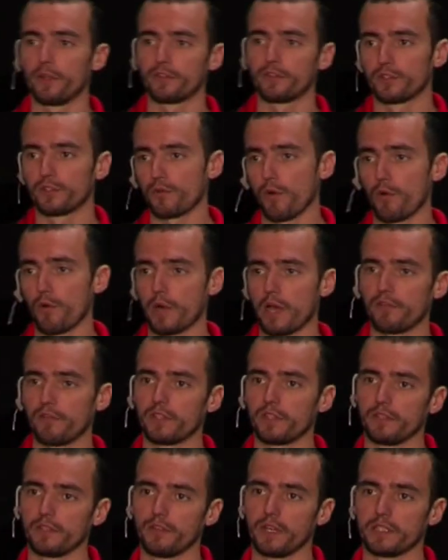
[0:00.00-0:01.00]
the printers own
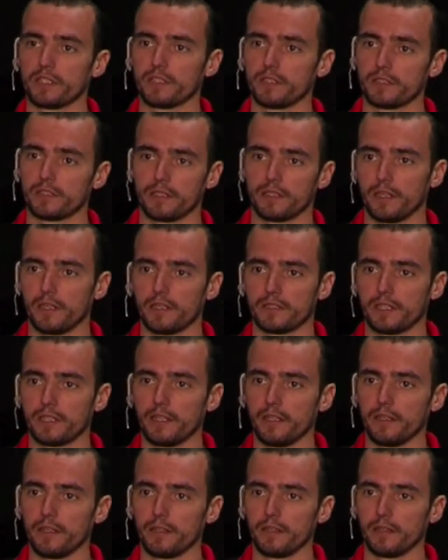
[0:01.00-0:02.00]
other devices.
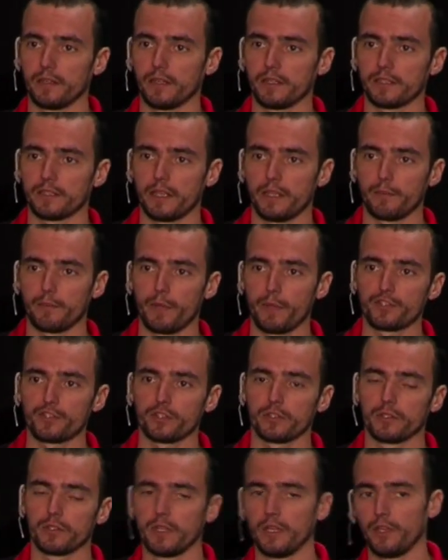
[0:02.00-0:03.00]
As I, as I
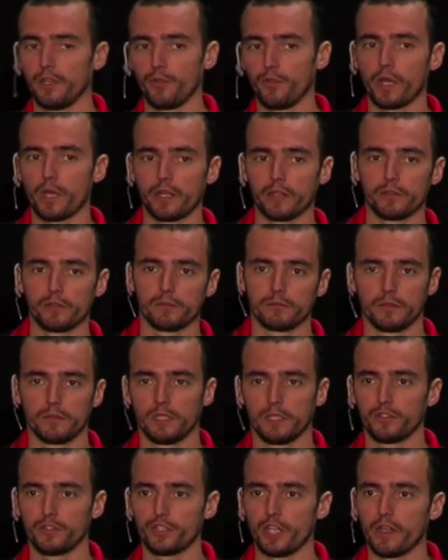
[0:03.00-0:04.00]
mentioned, you can
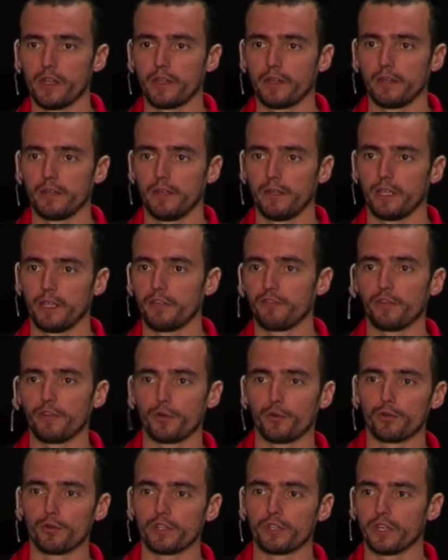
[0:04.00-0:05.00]
check if
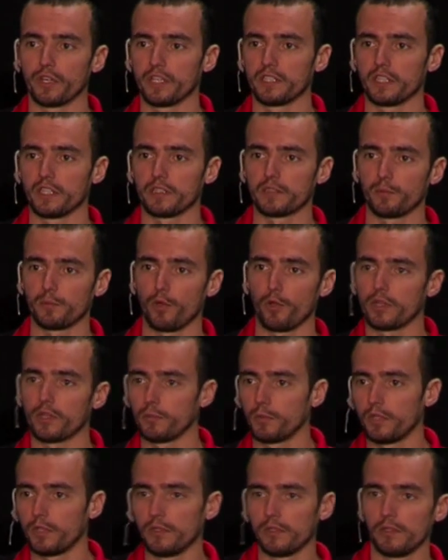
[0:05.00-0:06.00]
the router is
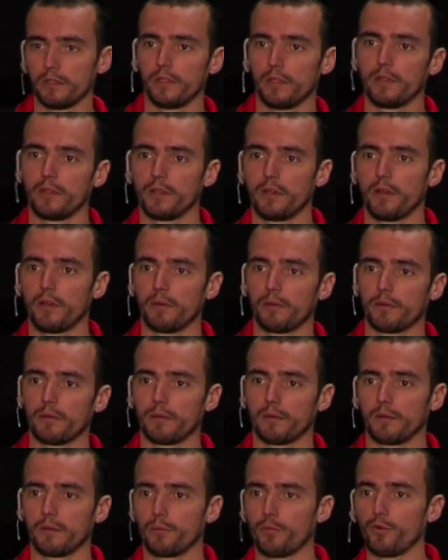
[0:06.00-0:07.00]
exploitable,
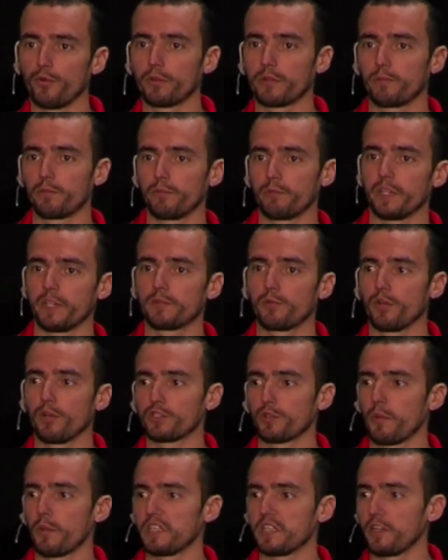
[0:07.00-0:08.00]
put
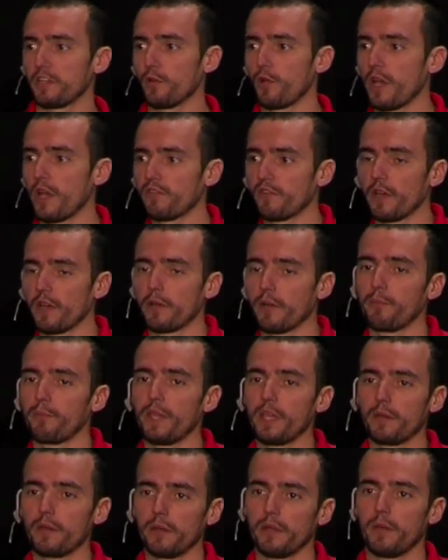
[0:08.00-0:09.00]
exploit. So basically you have a
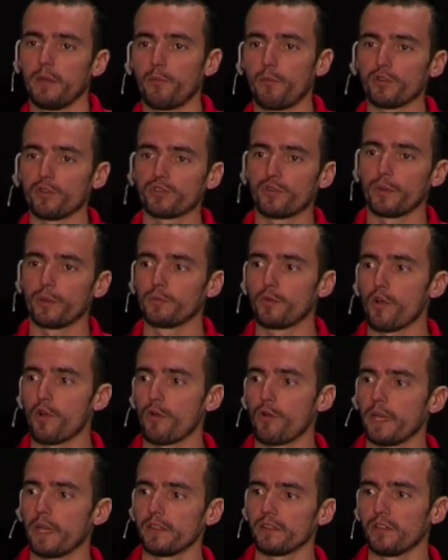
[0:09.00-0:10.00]
big PostScript
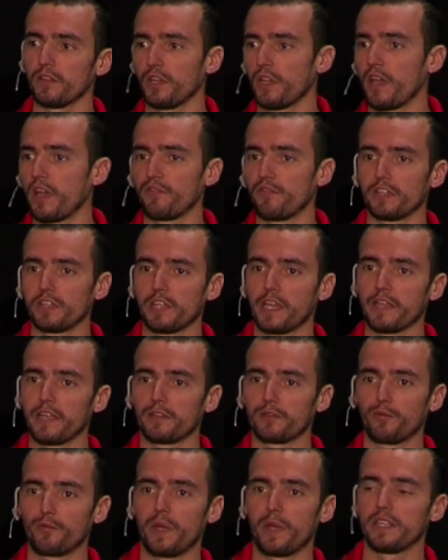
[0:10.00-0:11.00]
document having
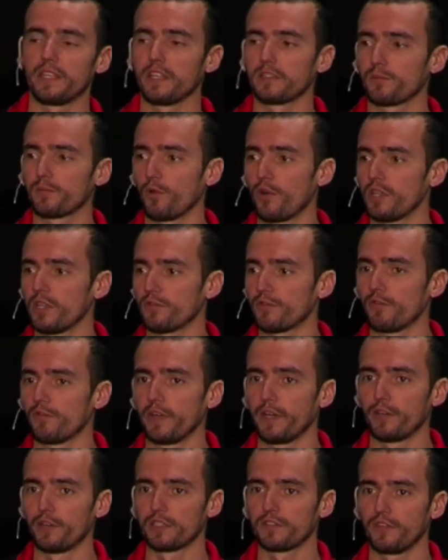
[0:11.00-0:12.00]
like twenty exploits
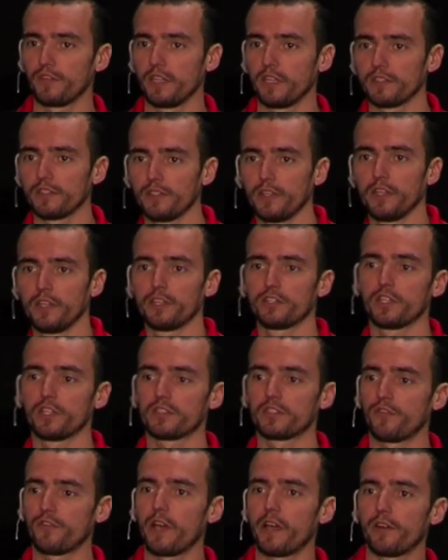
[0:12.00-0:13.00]
for various things.
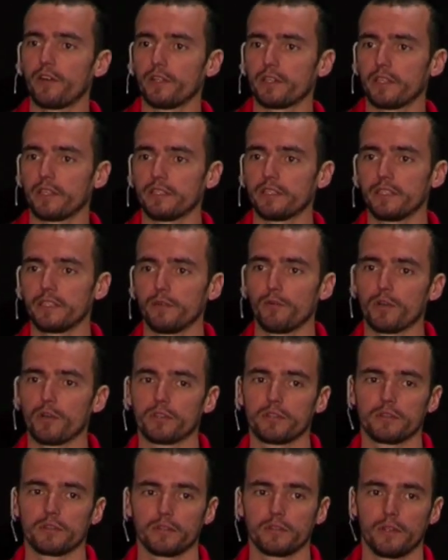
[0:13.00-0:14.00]
Just fire it and see
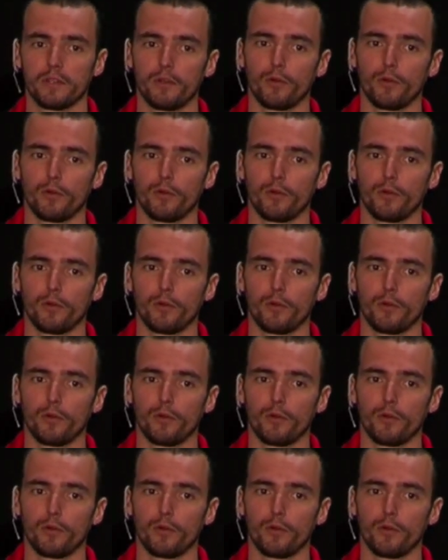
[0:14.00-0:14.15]
what,